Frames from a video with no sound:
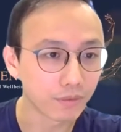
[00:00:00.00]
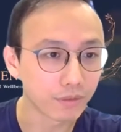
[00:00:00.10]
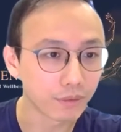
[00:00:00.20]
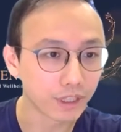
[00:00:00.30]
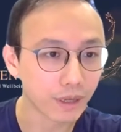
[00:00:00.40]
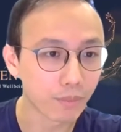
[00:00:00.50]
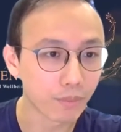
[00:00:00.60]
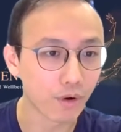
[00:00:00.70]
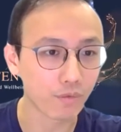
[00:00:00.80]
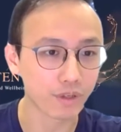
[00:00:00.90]
Were there
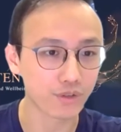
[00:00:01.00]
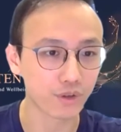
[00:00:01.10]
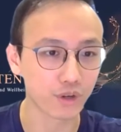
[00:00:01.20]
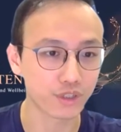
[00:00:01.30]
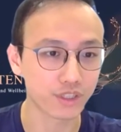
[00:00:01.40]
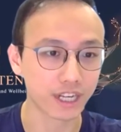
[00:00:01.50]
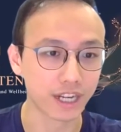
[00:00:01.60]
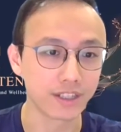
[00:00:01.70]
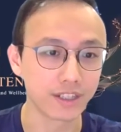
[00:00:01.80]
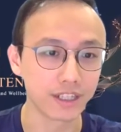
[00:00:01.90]
more research
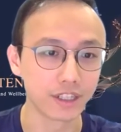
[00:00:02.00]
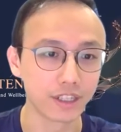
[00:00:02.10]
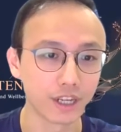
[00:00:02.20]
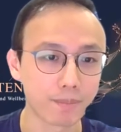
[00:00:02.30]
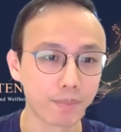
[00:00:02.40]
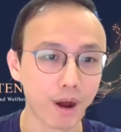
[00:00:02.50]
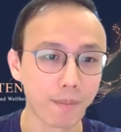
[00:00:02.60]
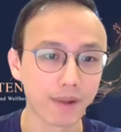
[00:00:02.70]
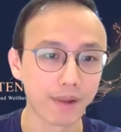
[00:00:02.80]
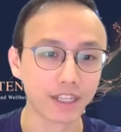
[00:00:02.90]
done in the hip
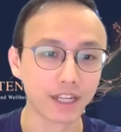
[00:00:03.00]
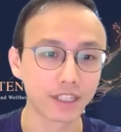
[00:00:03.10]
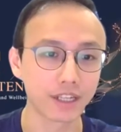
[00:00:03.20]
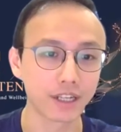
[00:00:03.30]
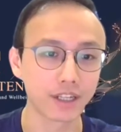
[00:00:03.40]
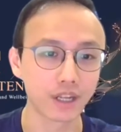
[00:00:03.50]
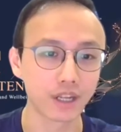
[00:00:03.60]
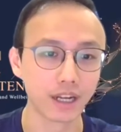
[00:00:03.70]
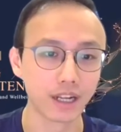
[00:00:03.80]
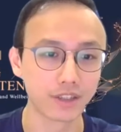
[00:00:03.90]
hop and other
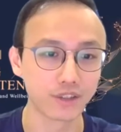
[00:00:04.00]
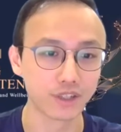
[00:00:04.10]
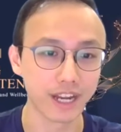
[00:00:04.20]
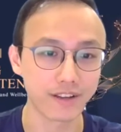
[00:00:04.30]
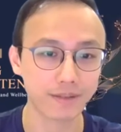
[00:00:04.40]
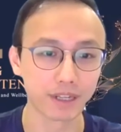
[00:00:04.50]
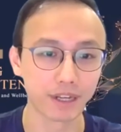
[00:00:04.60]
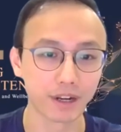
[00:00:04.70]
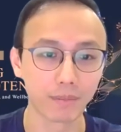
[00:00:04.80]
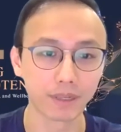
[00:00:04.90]
genres
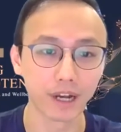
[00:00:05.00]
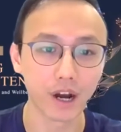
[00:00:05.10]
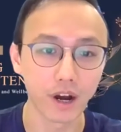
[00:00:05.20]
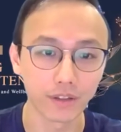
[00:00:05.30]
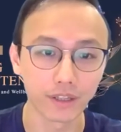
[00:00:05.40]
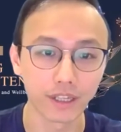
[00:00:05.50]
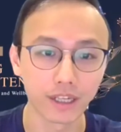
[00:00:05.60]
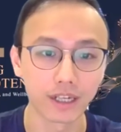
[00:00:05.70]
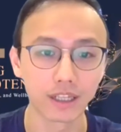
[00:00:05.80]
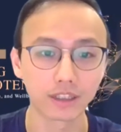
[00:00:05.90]
beyond
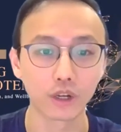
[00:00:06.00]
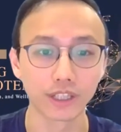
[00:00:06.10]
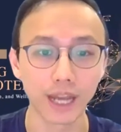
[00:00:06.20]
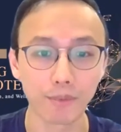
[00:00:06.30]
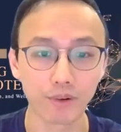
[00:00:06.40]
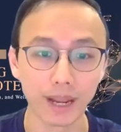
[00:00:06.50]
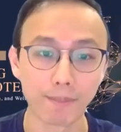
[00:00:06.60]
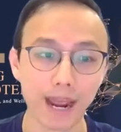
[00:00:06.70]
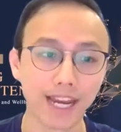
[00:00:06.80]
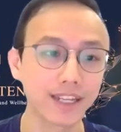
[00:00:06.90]
contemporary and
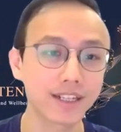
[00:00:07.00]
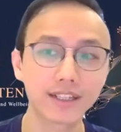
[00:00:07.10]
ballet?